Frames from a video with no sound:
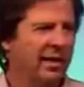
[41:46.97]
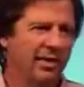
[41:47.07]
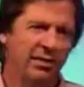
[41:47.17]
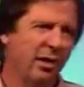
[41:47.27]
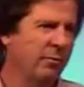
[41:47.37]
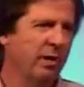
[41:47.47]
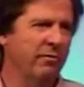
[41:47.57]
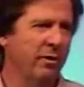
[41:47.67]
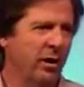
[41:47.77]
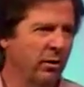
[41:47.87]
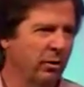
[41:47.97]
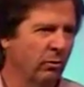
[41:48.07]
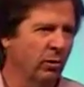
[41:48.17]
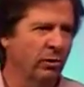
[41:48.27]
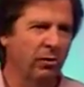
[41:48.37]
it's all about following the
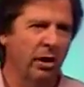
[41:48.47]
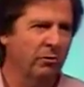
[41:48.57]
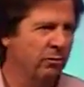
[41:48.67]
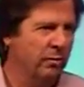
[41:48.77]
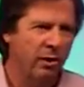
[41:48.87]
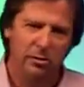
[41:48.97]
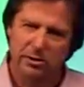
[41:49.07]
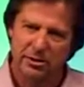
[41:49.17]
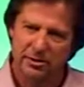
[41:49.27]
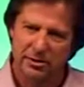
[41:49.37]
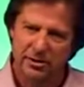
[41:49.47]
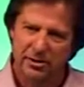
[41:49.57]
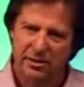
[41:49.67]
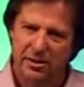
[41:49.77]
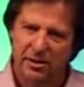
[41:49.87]
one who loves me most.
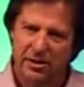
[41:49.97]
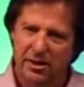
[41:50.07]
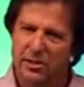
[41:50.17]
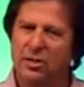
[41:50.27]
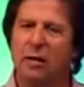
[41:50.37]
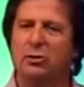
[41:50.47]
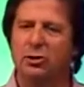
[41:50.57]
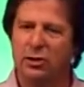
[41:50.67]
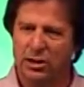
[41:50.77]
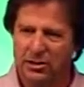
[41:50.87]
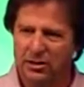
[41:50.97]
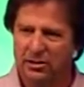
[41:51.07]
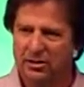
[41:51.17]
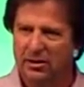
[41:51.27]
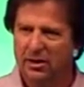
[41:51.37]
His name is
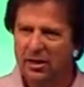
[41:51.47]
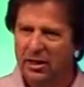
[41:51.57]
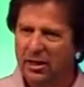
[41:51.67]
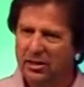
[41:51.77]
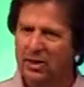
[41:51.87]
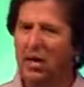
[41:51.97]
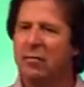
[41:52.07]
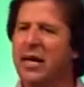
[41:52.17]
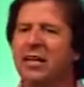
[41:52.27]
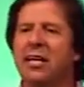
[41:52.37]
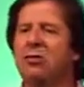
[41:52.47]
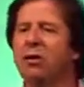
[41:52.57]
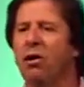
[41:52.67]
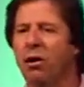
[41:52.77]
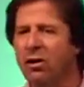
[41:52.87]
Jesus. It's all about giving
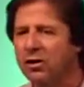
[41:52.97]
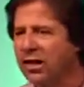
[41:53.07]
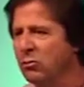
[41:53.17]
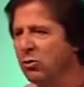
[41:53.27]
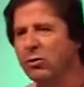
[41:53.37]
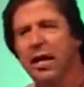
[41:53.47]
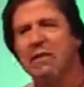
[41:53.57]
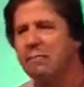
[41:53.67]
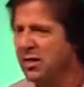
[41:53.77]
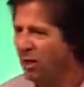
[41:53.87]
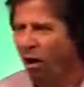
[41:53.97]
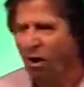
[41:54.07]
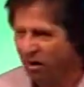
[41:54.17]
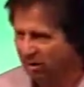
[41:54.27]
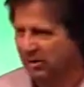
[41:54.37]
all to Him who gave me
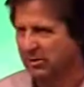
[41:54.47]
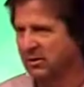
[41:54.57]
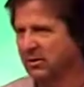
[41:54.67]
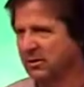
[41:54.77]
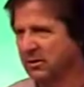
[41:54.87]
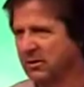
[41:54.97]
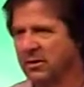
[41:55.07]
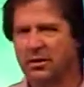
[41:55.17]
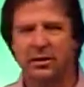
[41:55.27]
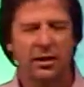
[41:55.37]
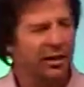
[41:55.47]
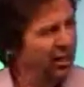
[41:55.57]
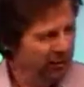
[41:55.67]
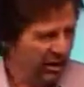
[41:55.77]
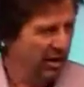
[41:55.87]
all,
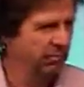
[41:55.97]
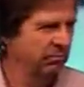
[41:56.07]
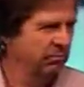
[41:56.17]
loving Him.